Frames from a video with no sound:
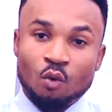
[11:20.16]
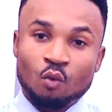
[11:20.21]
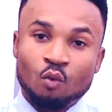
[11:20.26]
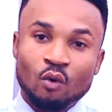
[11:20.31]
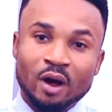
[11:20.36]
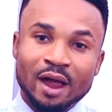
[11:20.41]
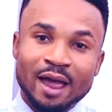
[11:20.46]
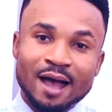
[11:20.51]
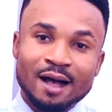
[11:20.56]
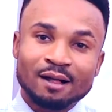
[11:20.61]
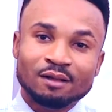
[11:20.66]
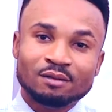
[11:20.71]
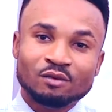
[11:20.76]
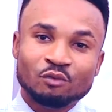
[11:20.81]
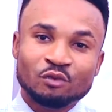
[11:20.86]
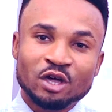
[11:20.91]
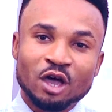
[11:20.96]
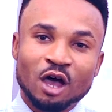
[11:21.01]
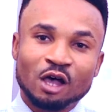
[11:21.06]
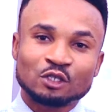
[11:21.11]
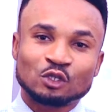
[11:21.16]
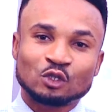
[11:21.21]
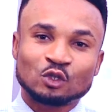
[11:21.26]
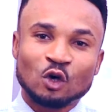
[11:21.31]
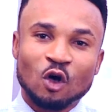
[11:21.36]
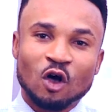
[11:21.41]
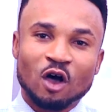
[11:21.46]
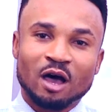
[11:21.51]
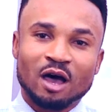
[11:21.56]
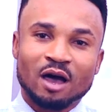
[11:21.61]
Well, we all
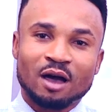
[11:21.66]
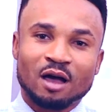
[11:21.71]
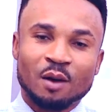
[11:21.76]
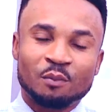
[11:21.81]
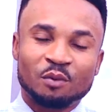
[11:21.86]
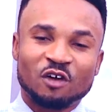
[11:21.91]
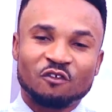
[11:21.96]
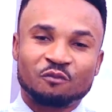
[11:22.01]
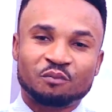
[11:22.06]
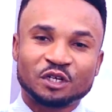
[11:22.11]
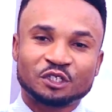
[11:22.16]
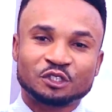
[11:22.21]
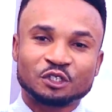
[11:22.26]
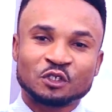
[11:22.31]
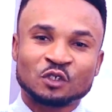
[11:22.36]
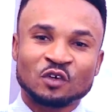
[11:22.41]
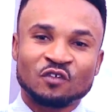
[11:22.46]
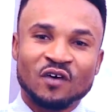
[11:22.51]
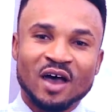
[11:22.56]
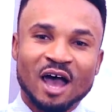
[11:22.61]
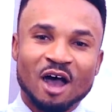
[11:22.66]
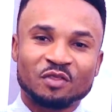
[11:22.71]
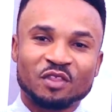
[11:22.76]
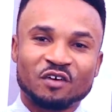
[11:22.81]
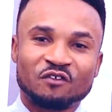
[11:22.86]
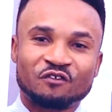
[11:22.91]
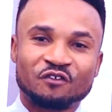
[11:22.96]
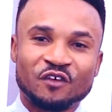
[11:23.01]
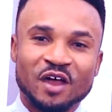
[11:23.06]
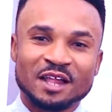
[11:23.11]
saw a couple of pictures of how
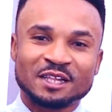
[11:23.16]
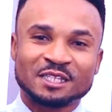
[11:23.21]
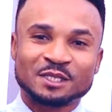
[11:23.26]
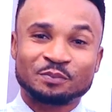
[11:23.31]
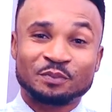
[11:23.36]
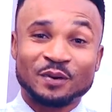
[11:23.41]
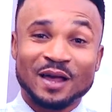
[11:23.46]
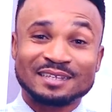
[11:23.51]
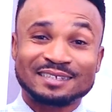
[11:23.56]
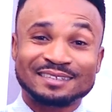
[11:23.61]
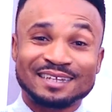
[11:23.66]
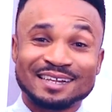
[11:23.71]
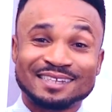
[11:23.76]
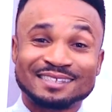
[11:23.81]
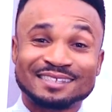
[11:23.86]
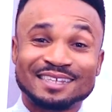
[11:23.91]
the France president